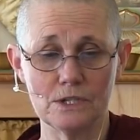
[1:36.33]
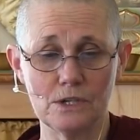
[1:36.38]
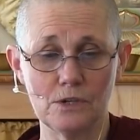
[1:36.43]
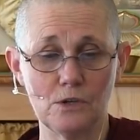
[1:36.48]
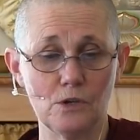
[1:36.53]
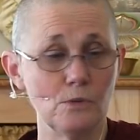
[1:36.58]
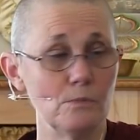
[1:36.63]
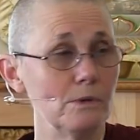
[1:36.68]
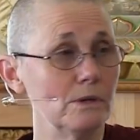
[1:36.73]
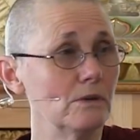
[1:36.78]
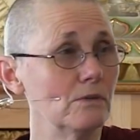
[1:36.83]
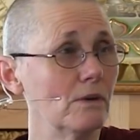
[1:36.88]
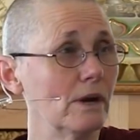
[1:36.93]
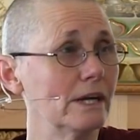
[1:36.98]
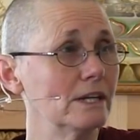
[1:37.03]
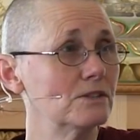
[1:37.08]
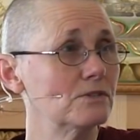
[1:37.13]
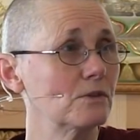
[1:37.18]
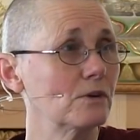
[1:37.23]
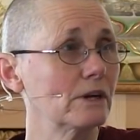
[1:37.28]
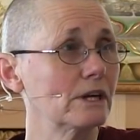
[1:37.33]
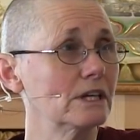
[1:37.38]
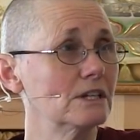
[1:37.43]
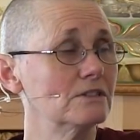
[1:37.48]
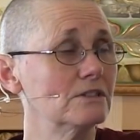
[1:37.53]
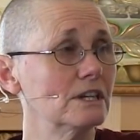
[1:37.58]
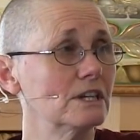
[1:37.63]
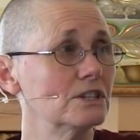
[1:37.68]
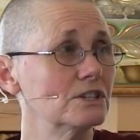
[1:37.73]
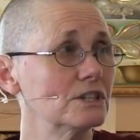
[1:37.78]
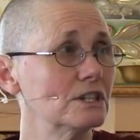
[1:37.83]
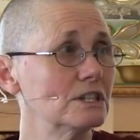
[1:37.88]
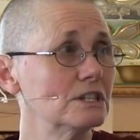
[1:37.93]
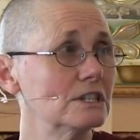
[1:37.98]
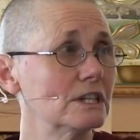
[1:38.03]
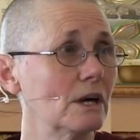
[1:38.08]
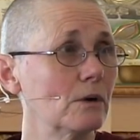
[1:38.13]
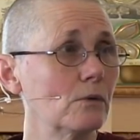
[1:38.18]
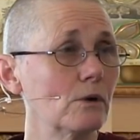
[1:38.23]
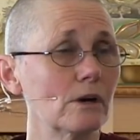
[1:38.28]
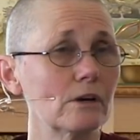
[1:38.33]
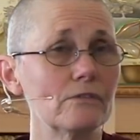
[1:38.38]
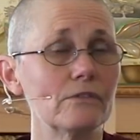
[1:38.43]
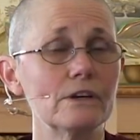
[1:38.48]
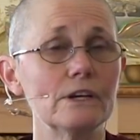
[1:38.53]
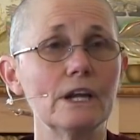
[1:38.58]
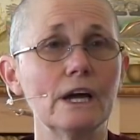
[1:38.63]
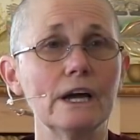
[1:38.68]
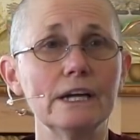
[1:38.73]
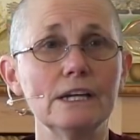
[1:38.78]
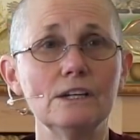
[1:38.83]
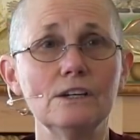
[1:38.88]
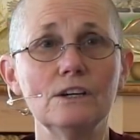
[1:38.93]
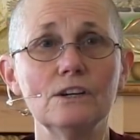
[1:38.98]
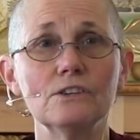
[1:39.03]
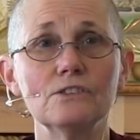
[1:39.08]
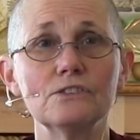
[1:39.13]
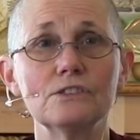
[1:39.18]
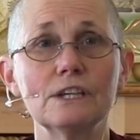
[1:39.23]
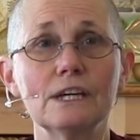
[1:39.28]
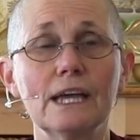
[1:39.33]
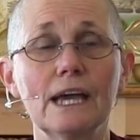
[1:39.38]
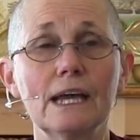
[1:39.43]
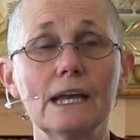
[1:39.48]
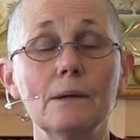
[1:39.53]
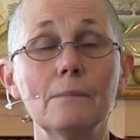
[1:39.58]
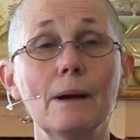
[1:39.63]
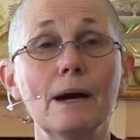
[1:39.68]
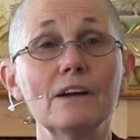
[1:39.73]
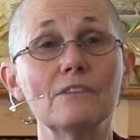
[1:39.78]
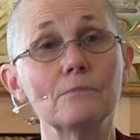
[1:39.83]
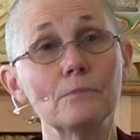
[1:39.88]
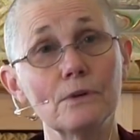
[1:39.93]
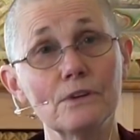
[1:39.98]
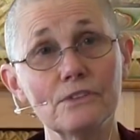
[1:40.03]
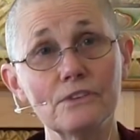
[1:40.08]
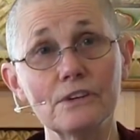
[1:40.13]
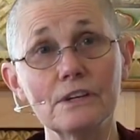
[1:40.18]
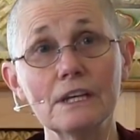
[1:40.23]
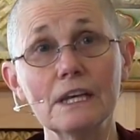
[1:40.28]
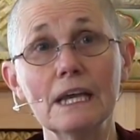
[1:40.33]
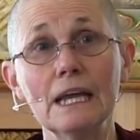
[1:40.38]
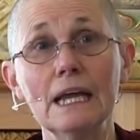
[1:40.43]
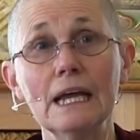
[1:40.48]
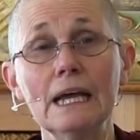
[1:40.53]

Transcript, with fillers: and human rights organizations that worked for nine years to get him out of prison.